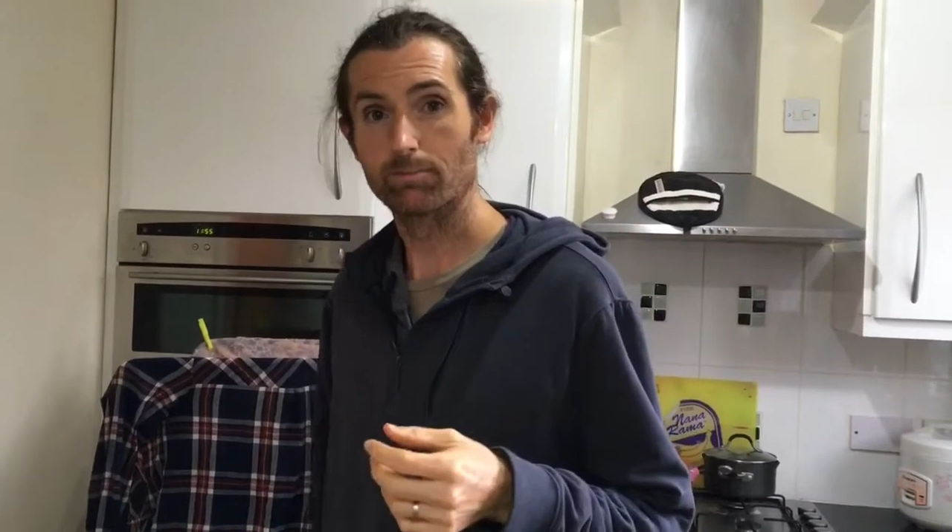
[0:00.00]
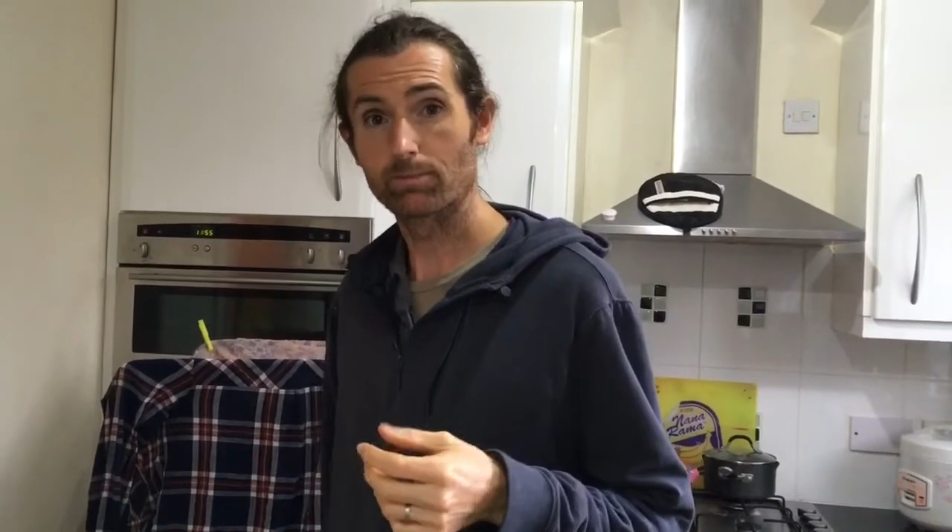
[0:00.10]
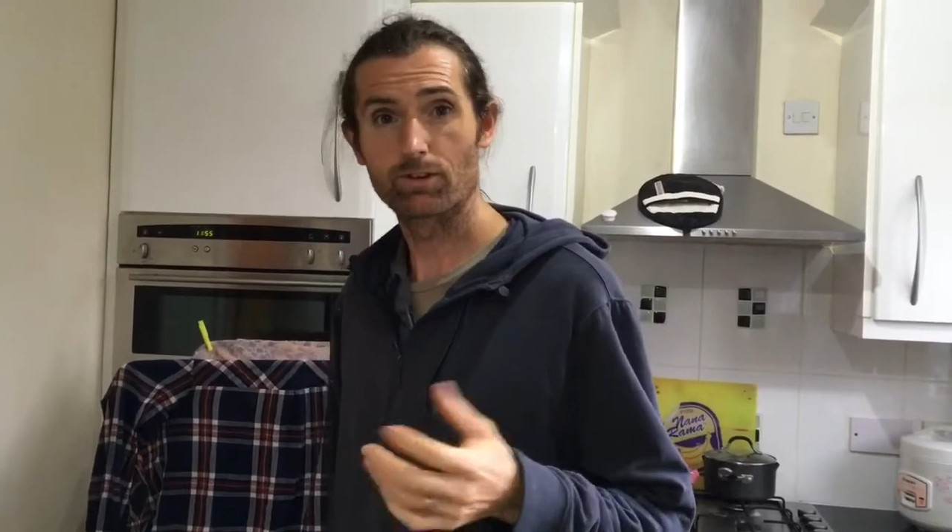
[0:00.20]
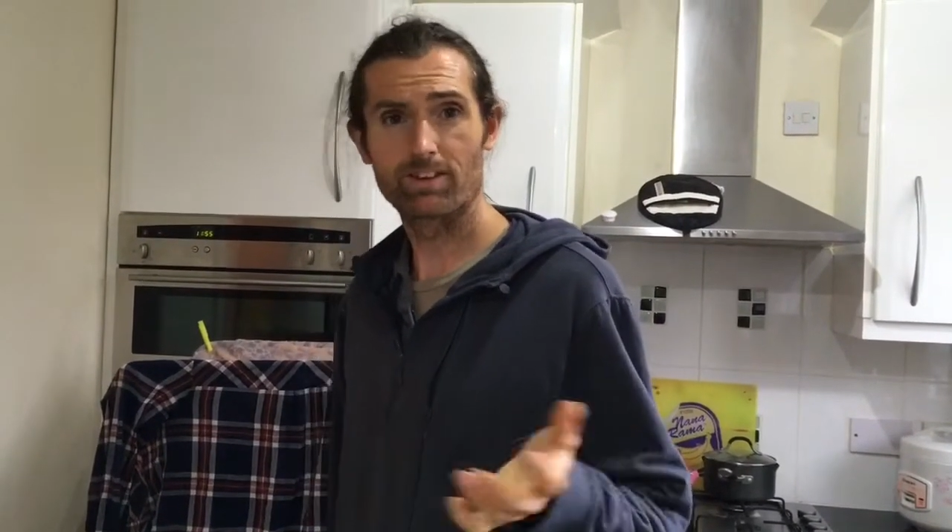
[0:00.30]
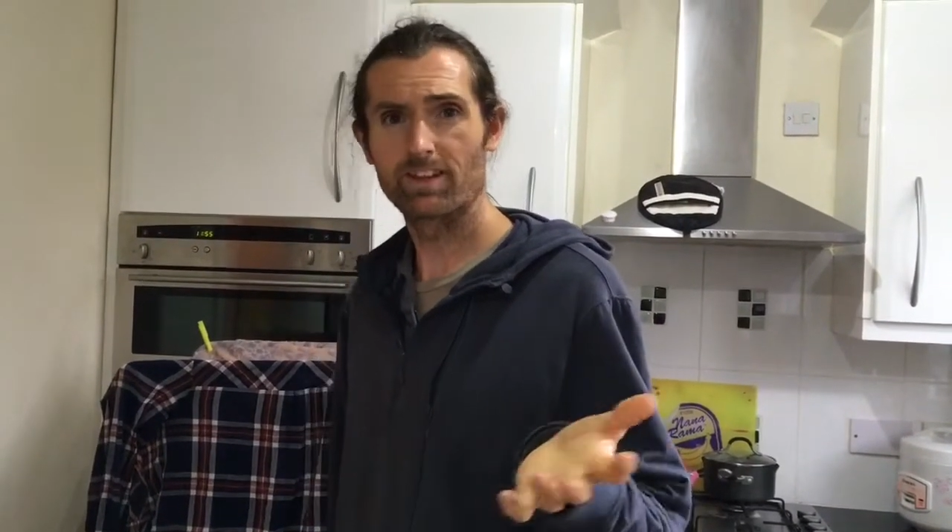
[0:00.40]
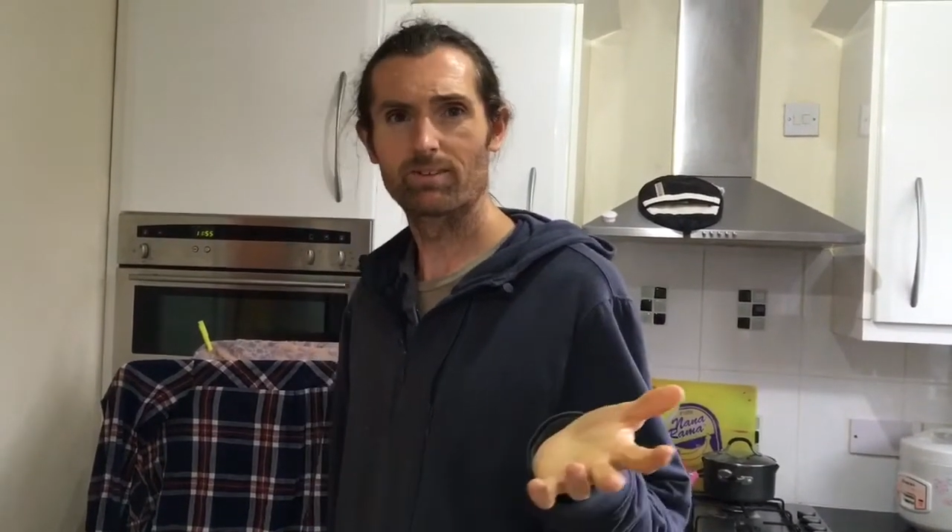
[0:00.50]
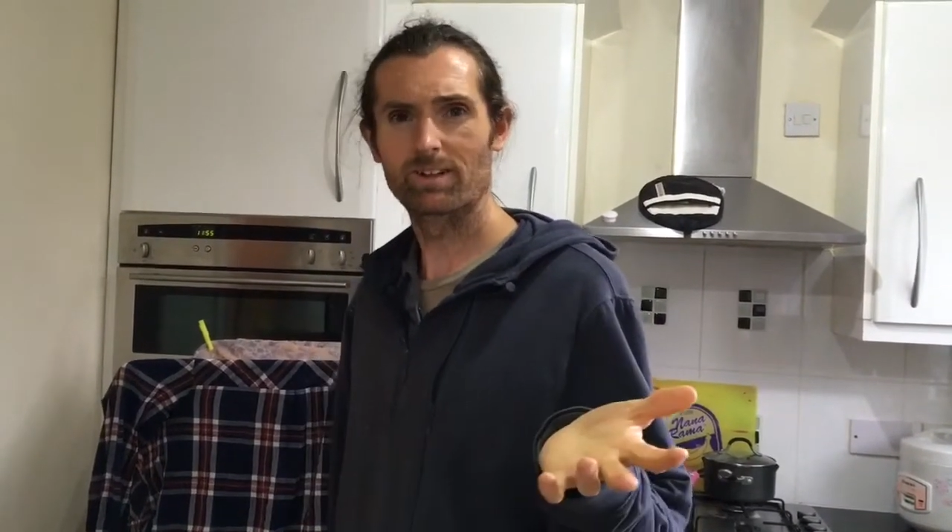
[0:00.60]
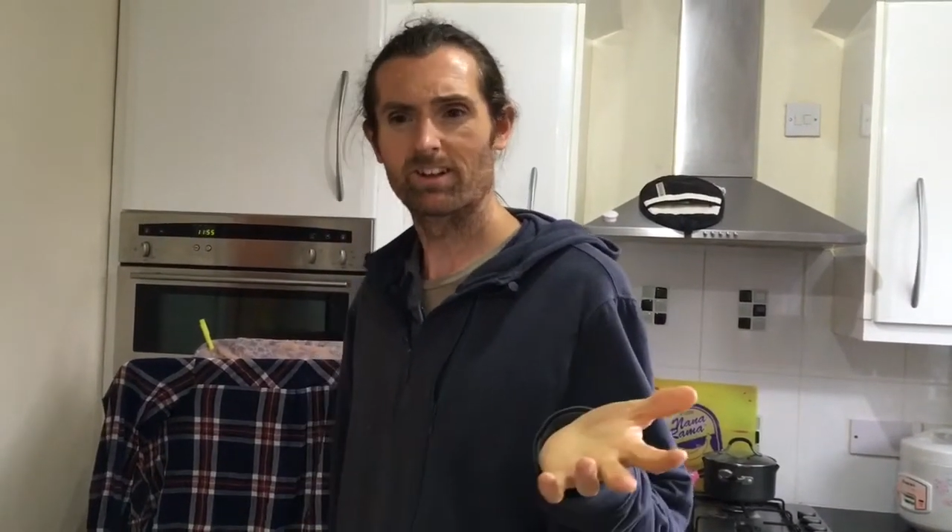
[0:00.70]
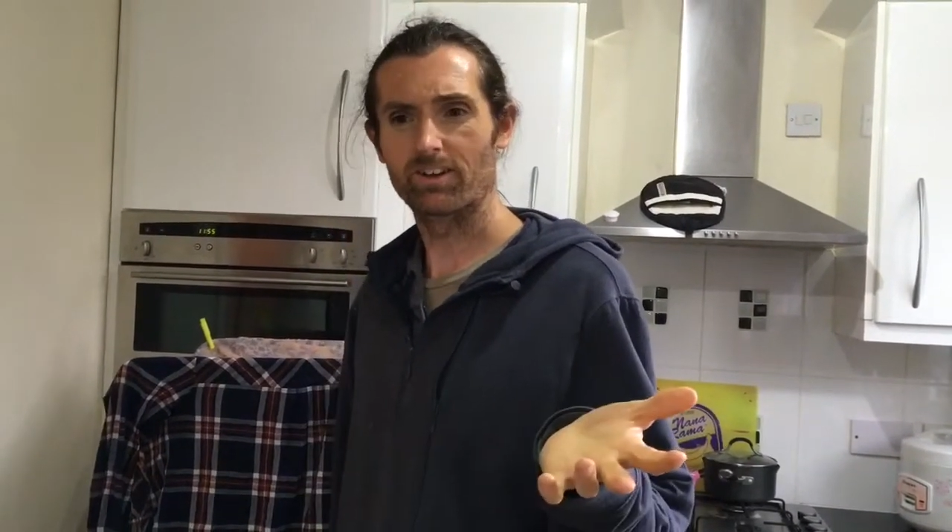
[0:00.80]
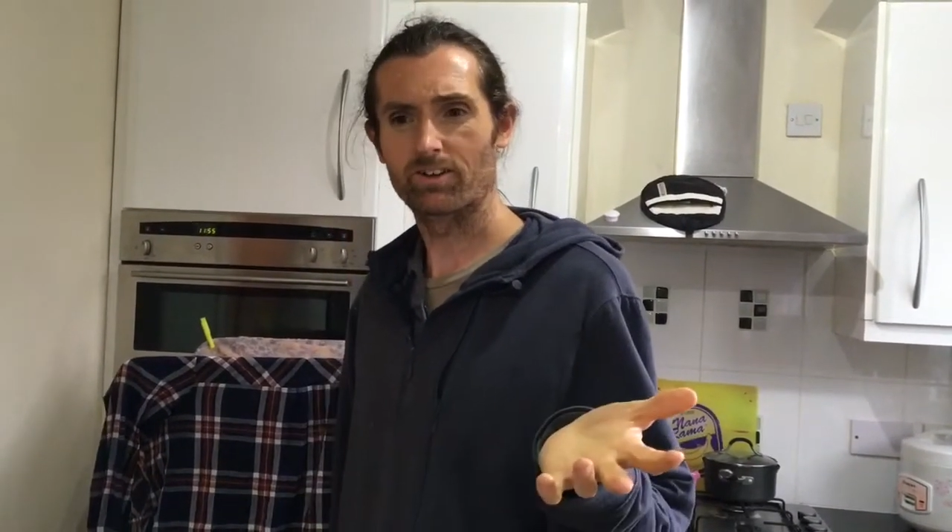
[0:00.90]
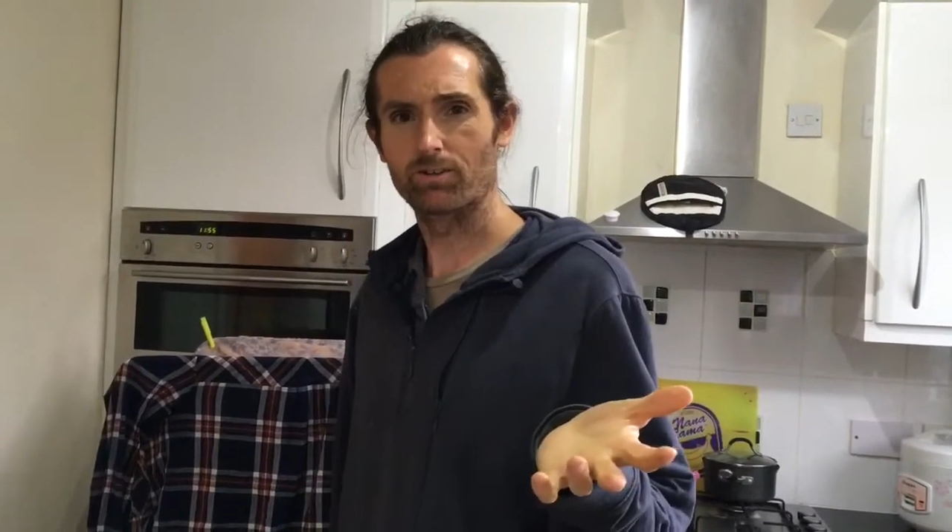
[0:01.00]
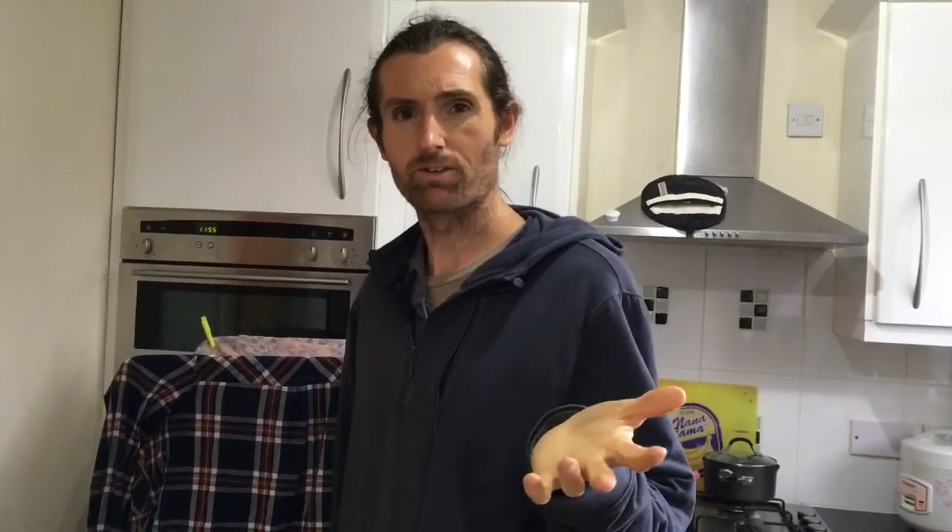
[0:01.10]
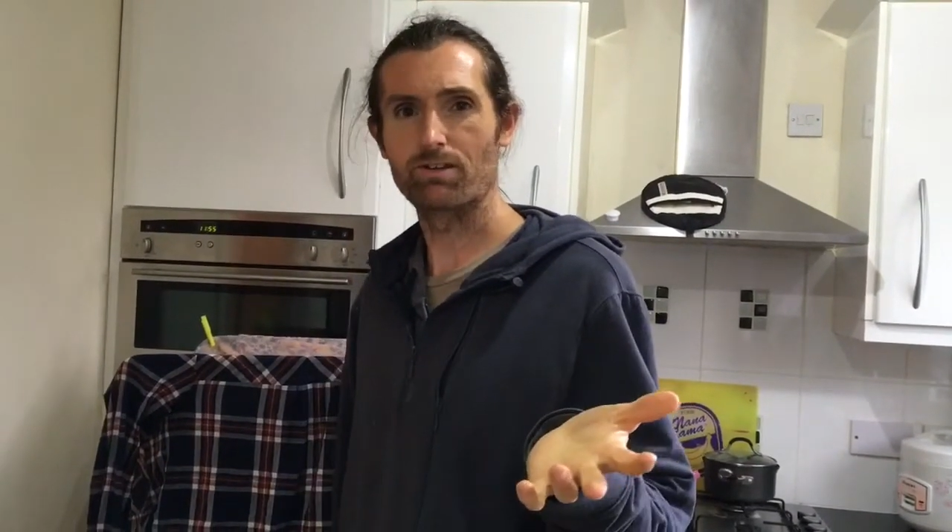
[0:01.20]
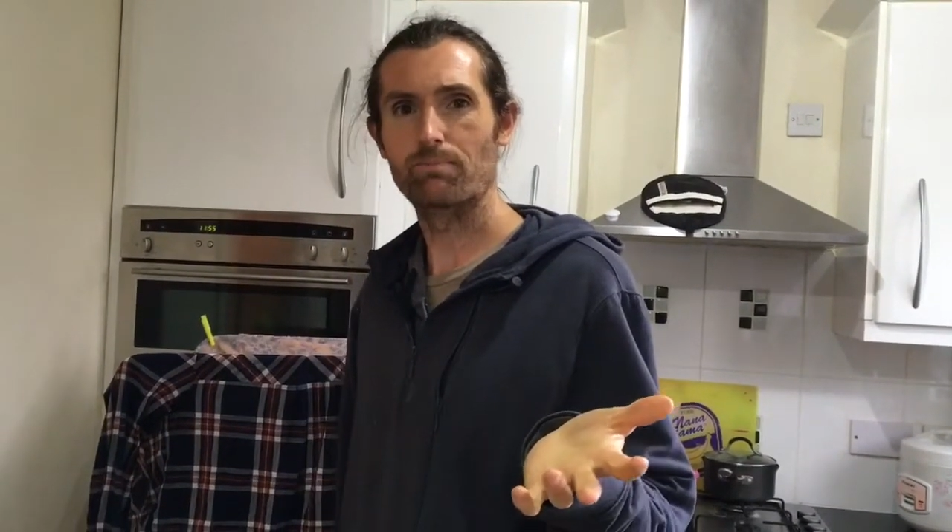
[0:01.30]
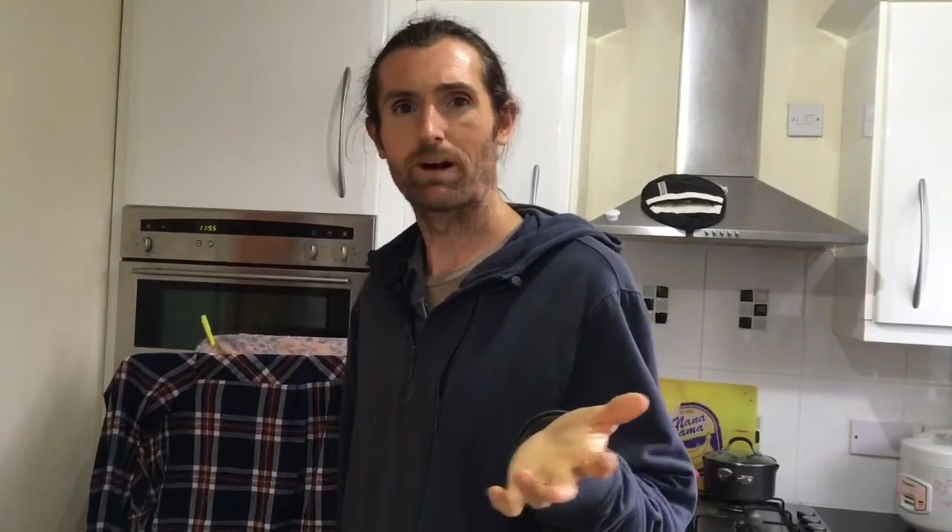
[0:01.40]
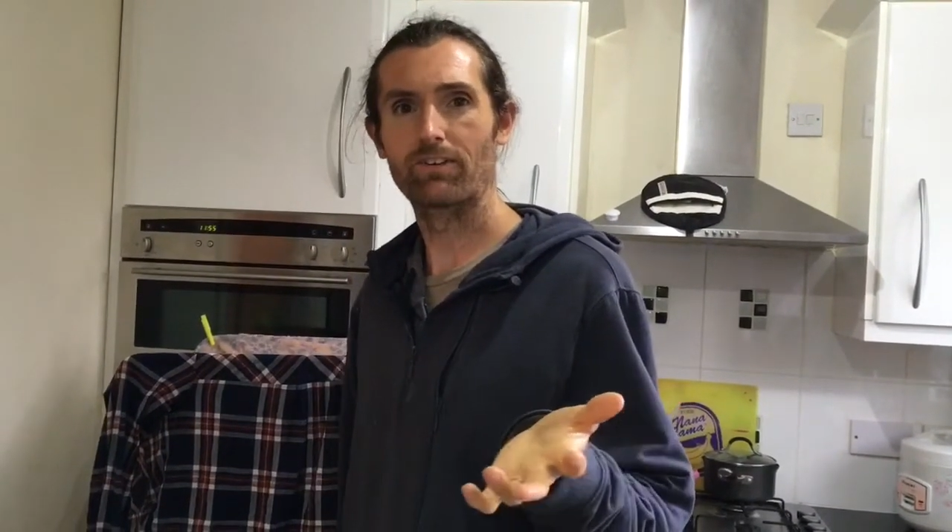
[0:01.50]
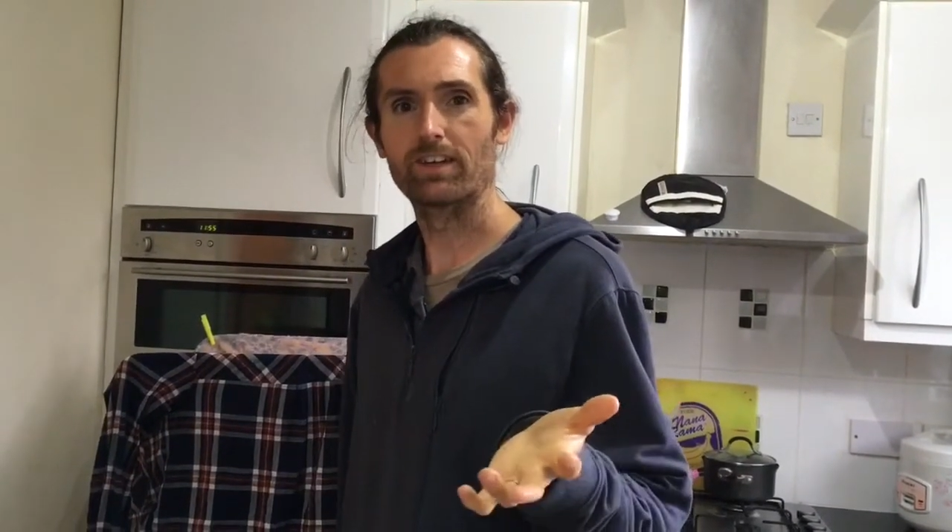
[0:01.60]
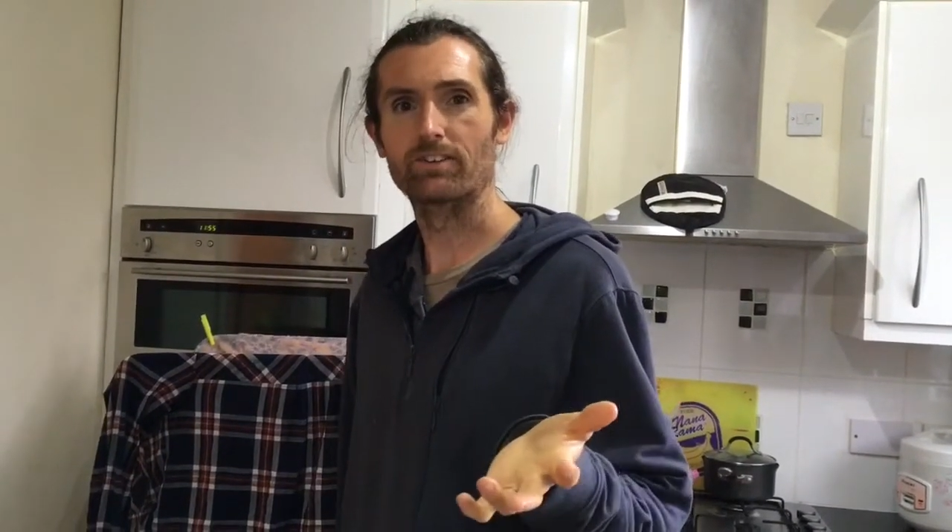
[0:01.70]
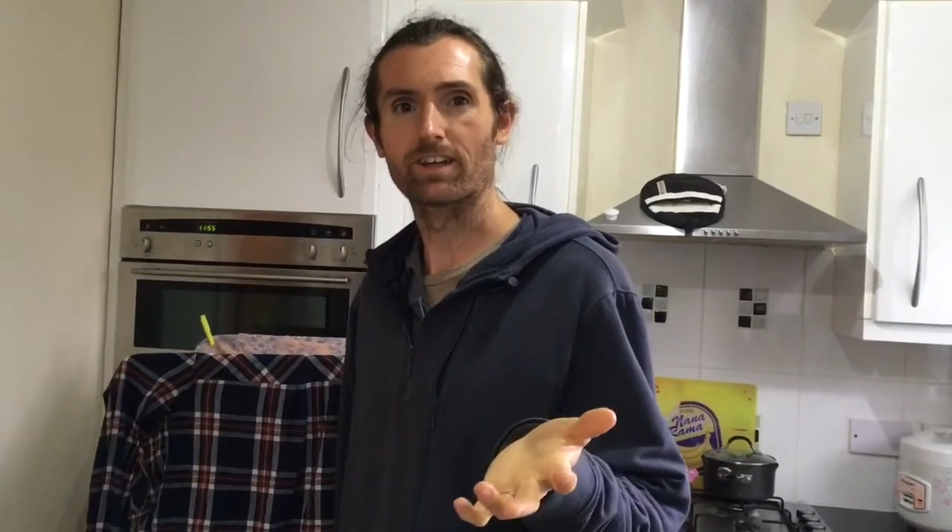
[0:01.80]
Because they're normally like 2 or 3 pounds each,